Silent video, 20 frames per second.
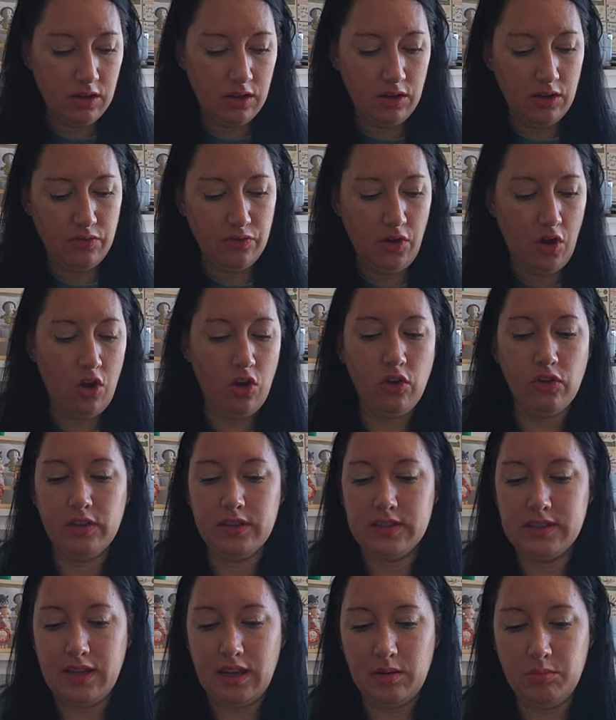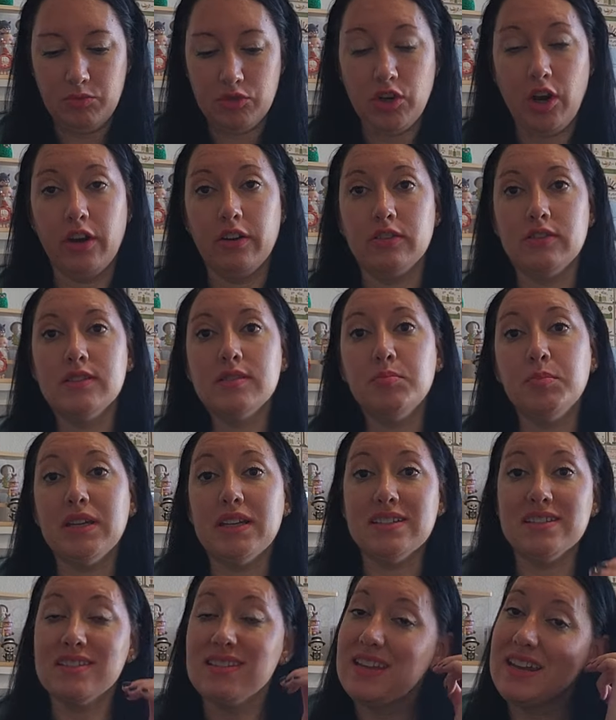of all the same charts
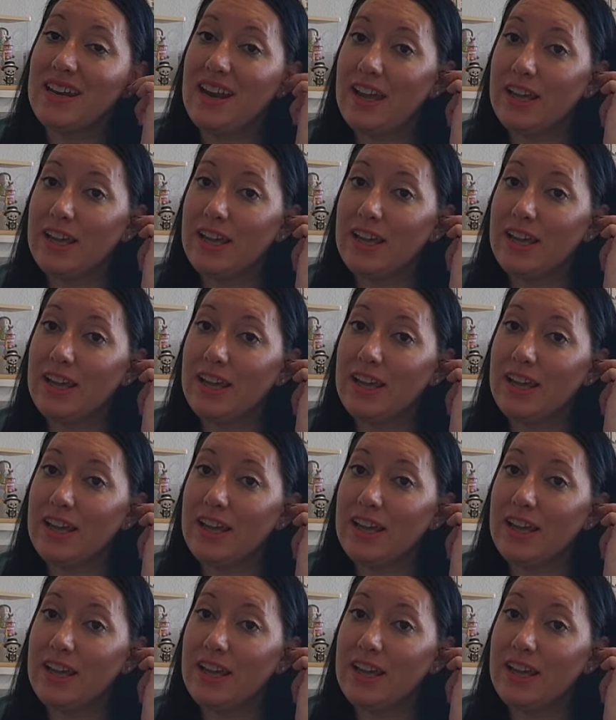because then